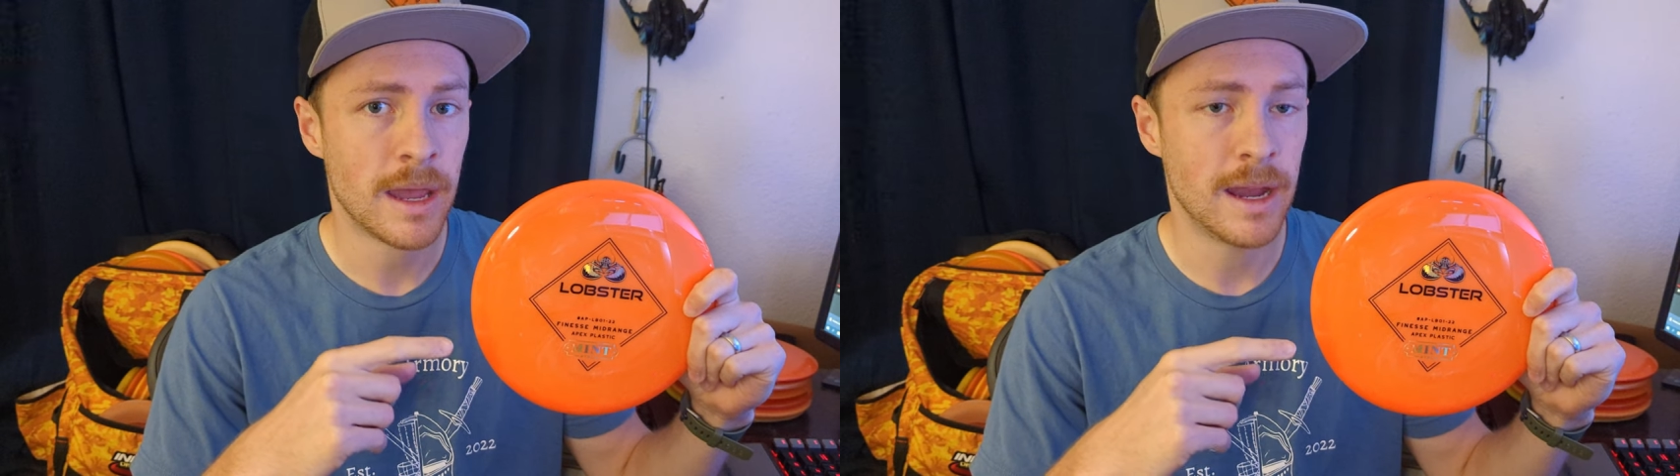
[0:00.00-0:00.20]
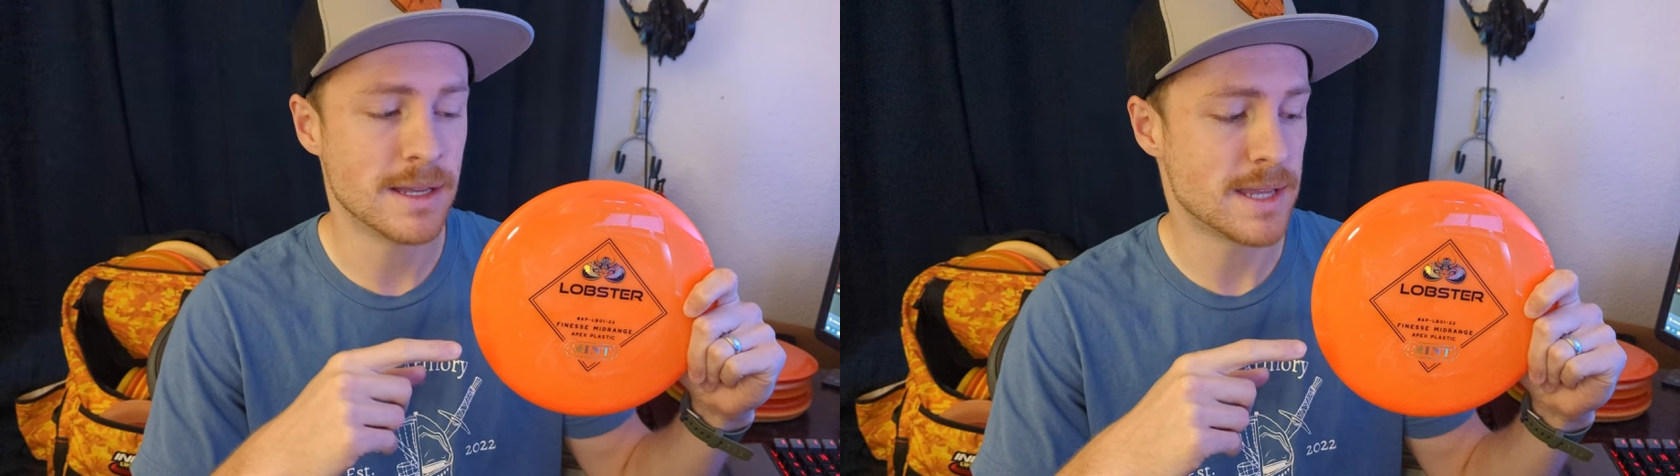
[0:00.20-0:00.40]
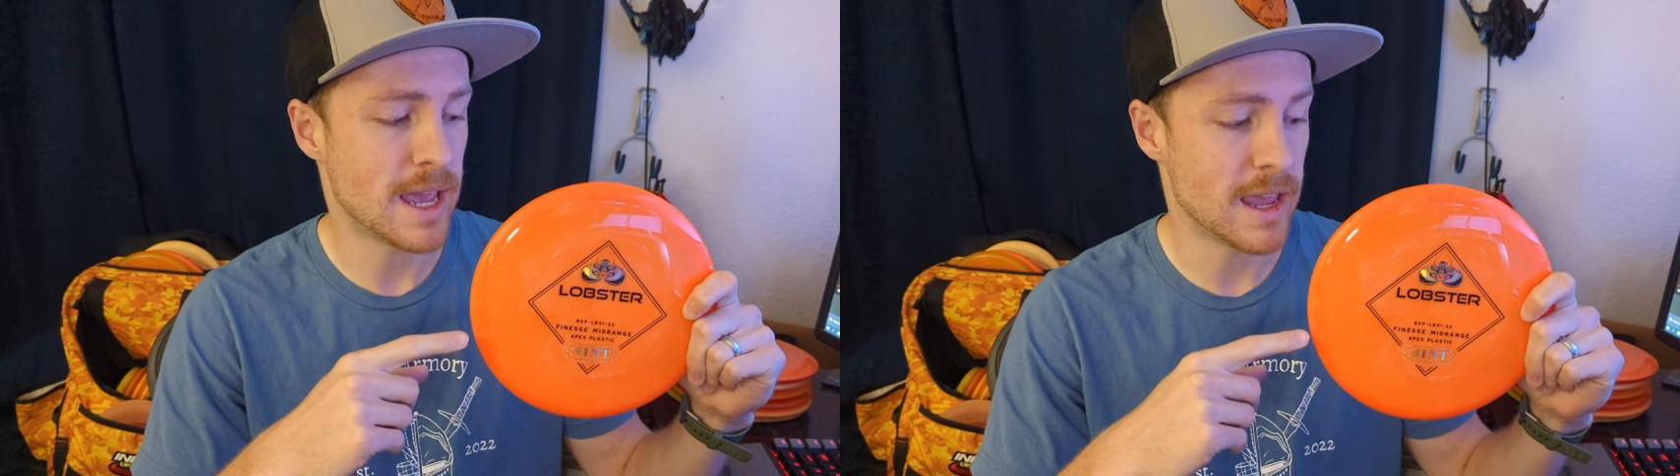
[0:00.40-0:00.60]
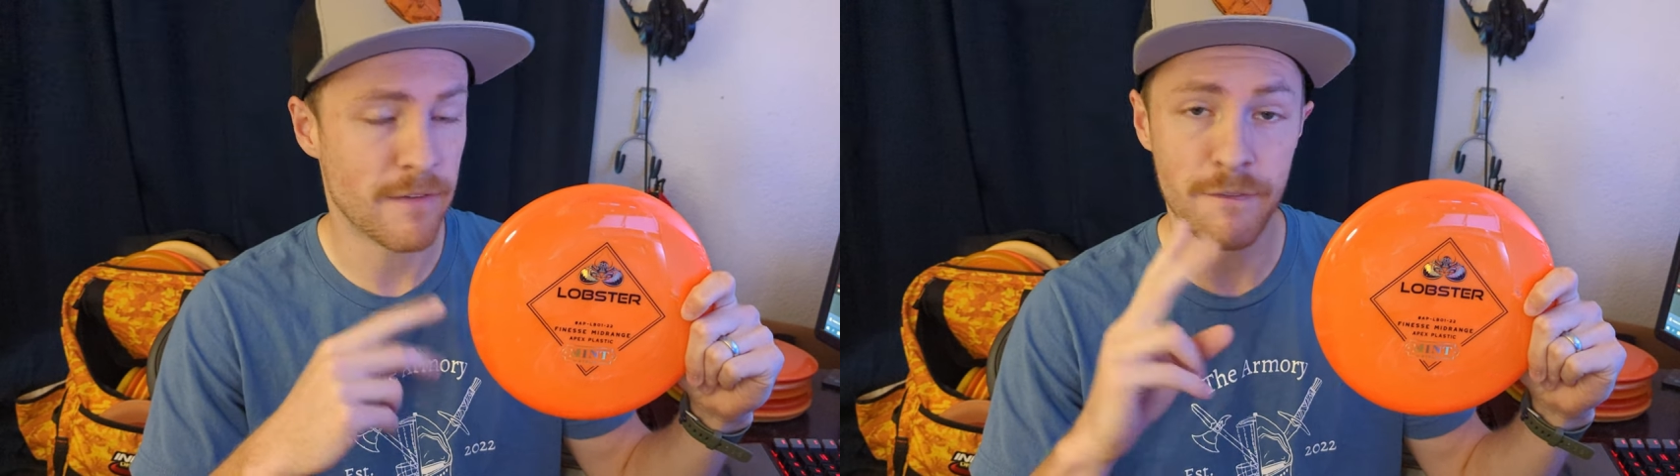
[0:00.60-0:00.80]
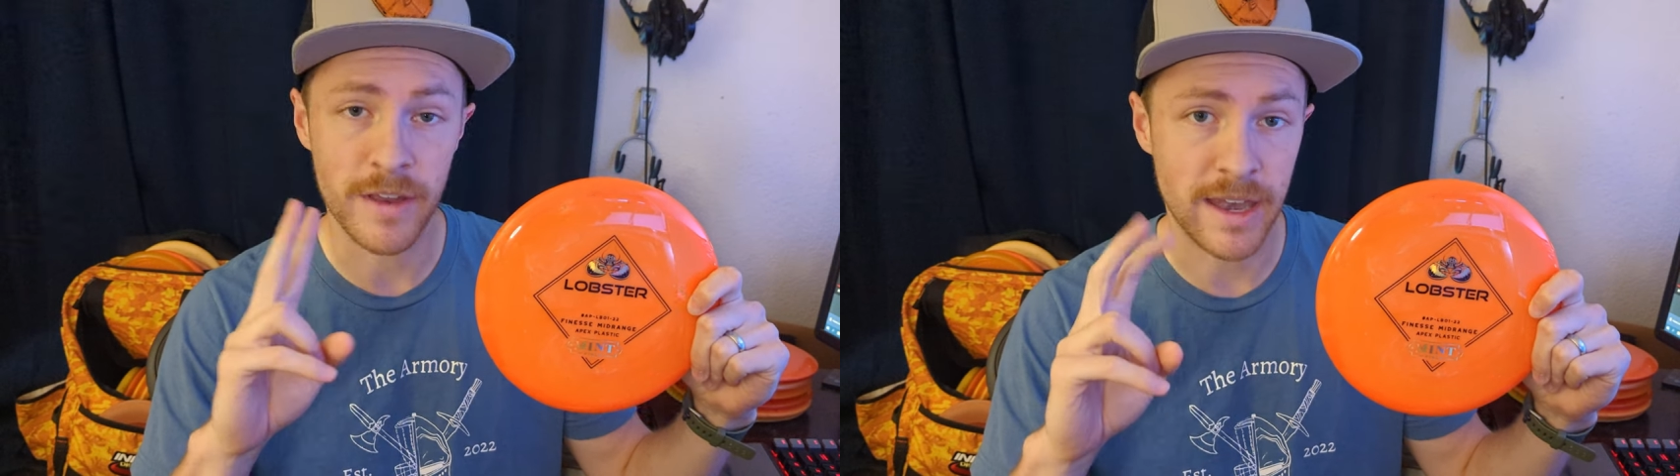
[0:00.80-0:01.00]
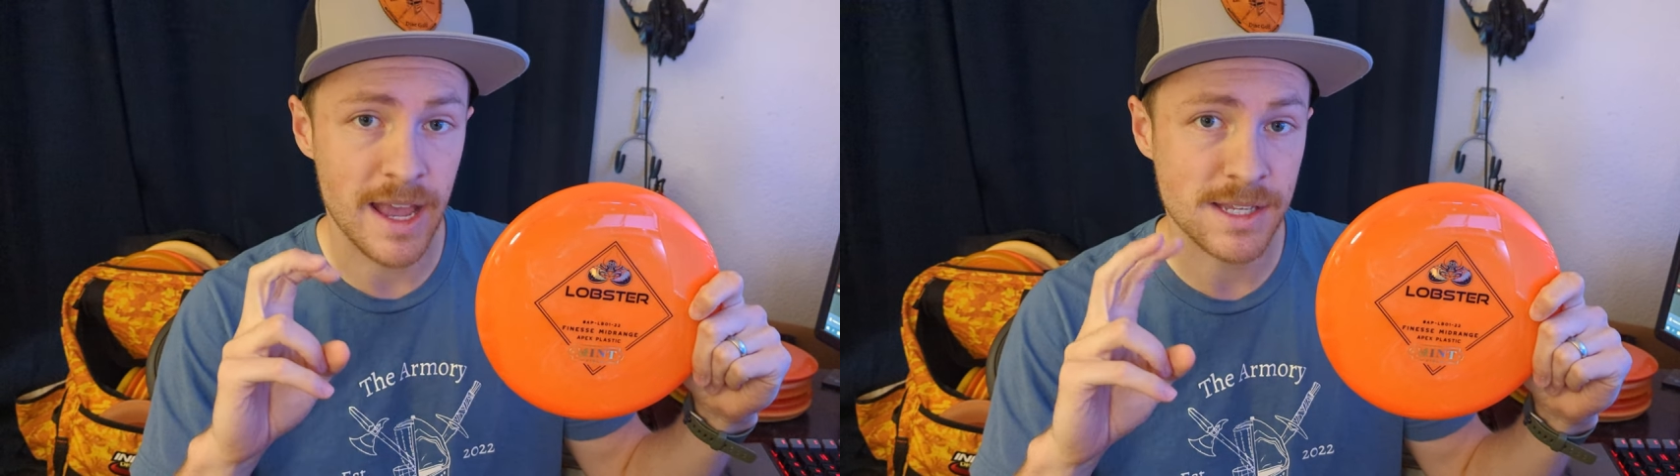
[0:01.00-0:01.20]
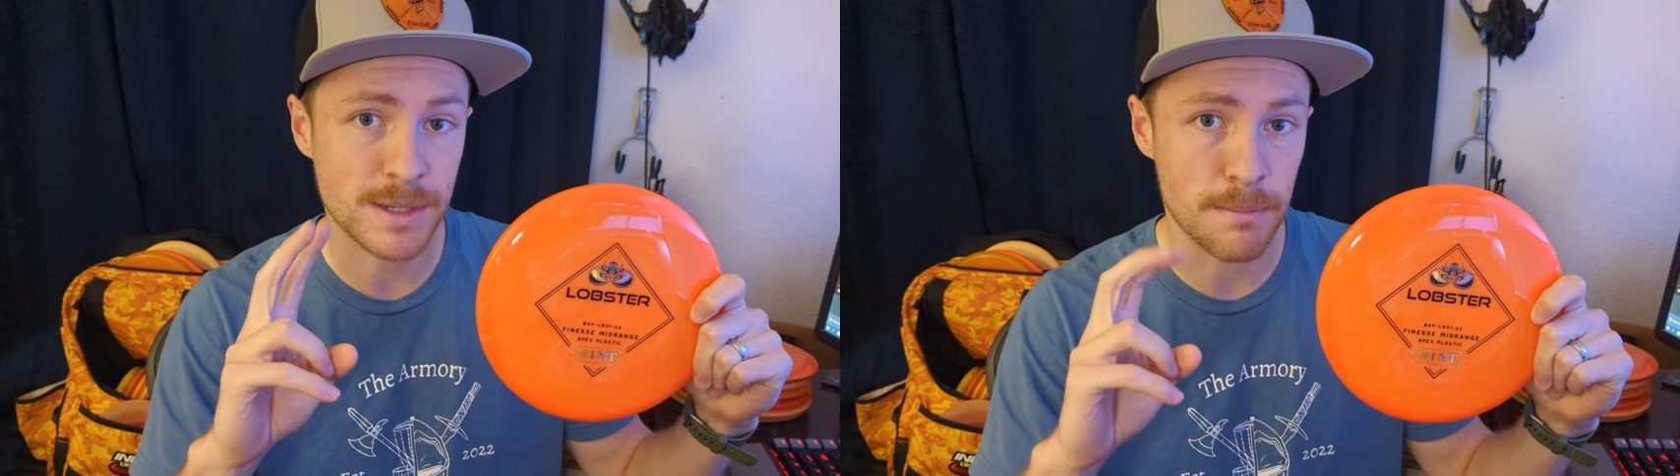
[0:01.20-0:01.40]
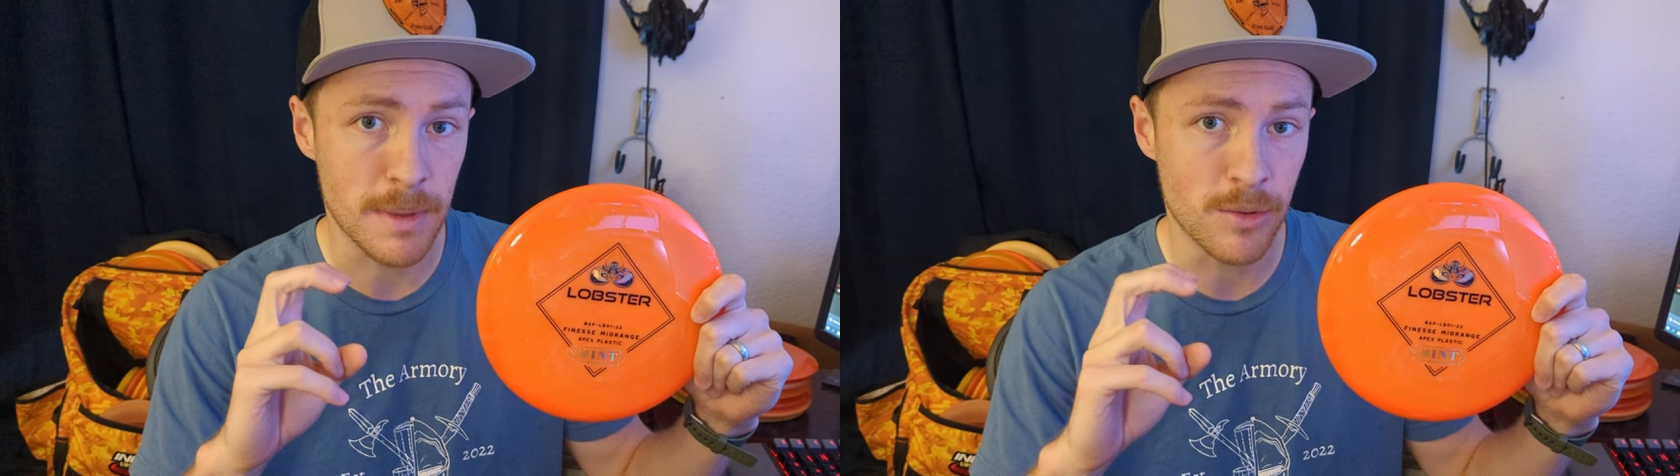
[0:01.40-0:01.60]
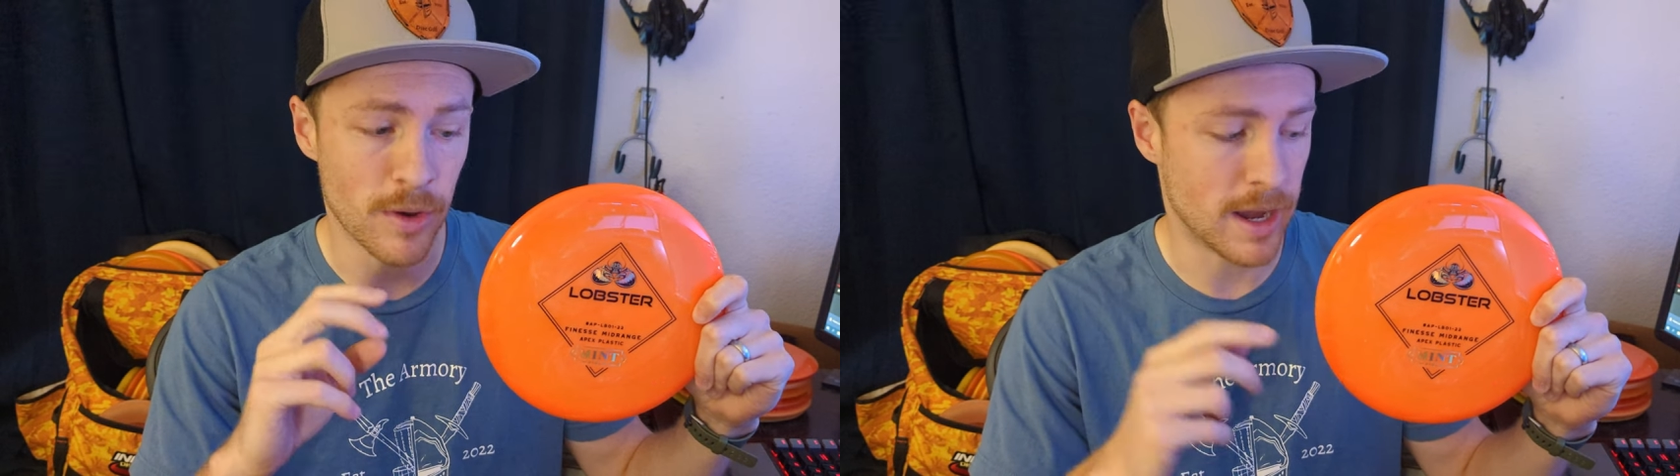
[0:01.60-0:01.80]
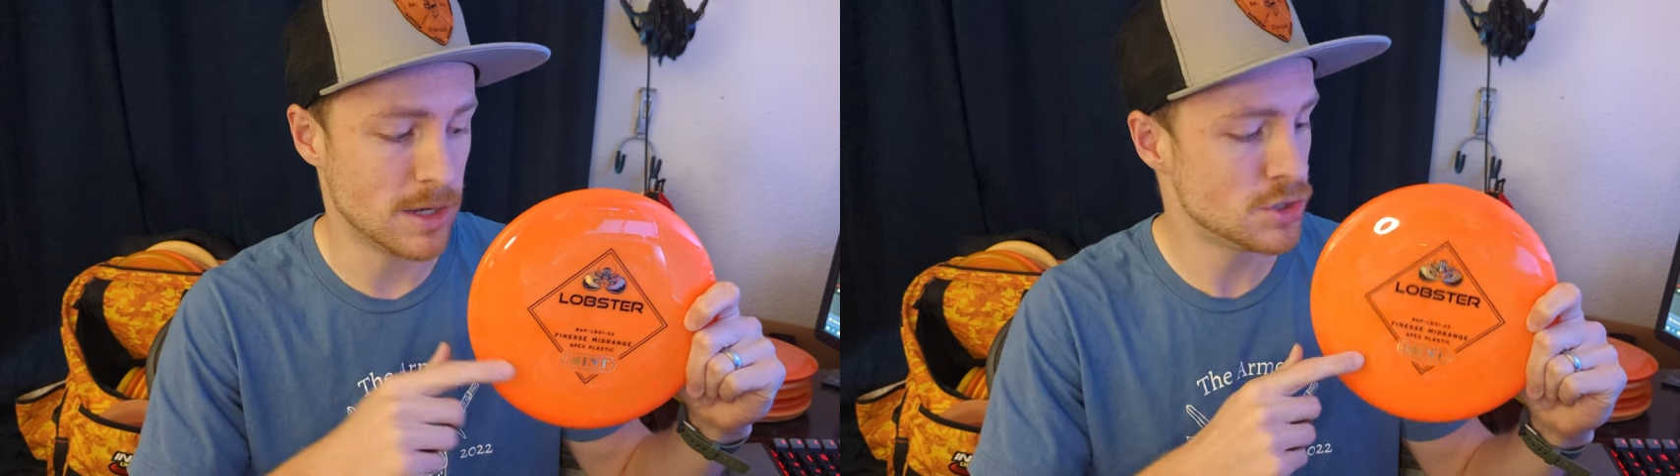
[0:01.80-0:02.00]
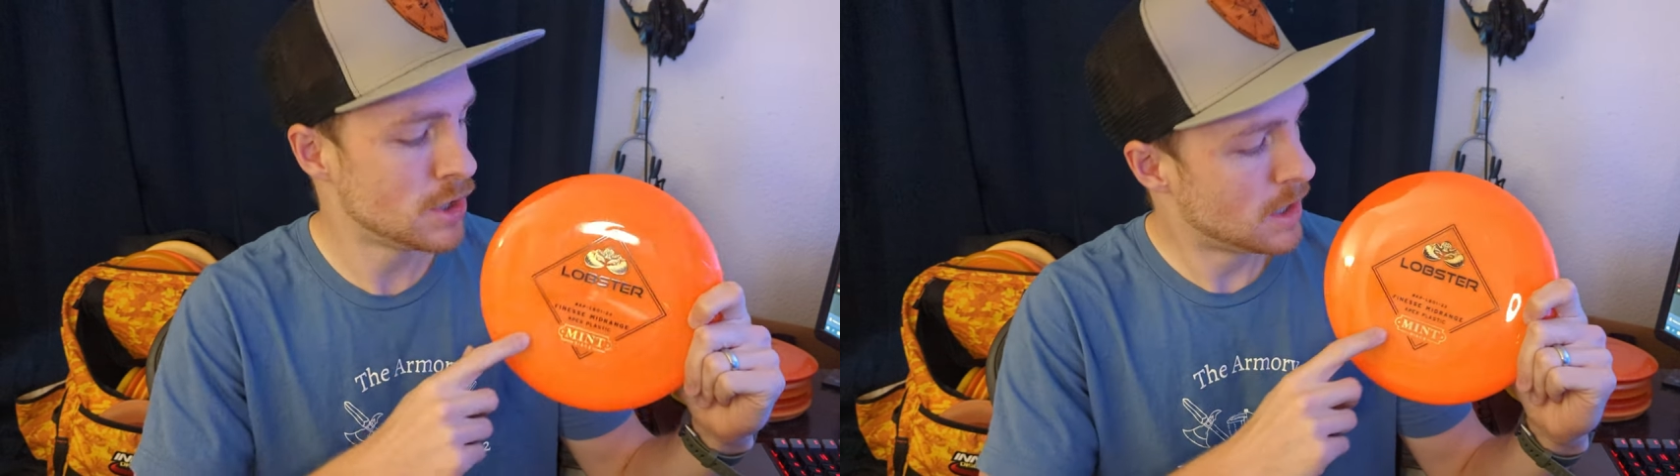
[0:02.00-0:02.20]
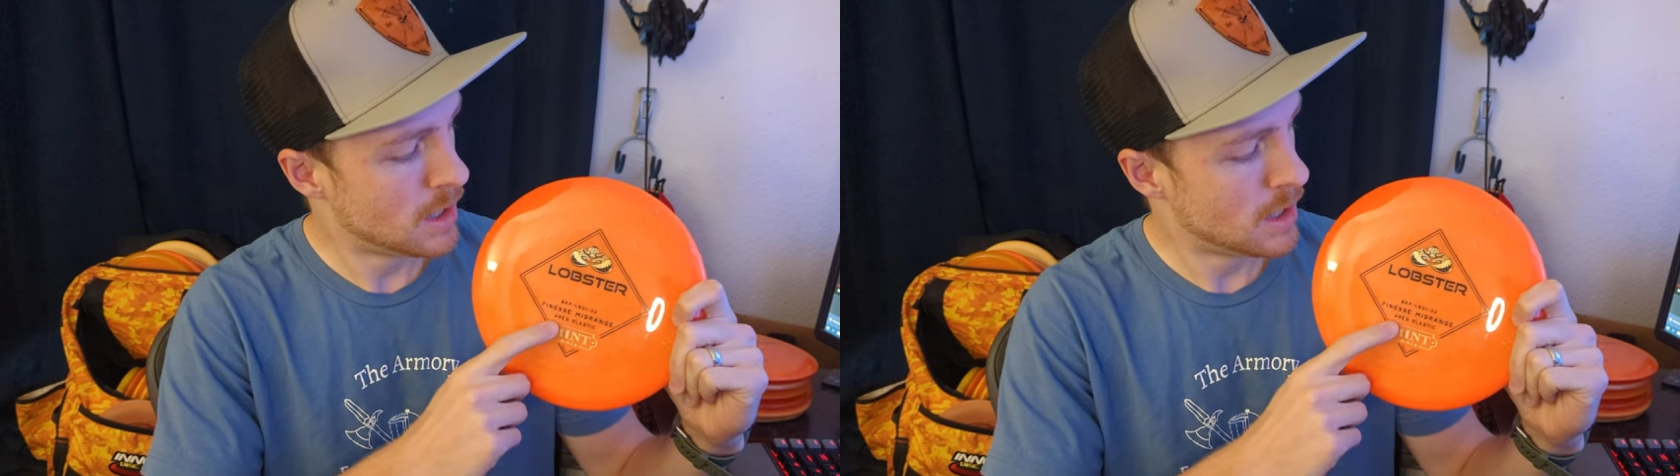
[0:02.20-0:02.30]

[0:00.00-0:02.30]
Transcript: It is a finesse mid-range,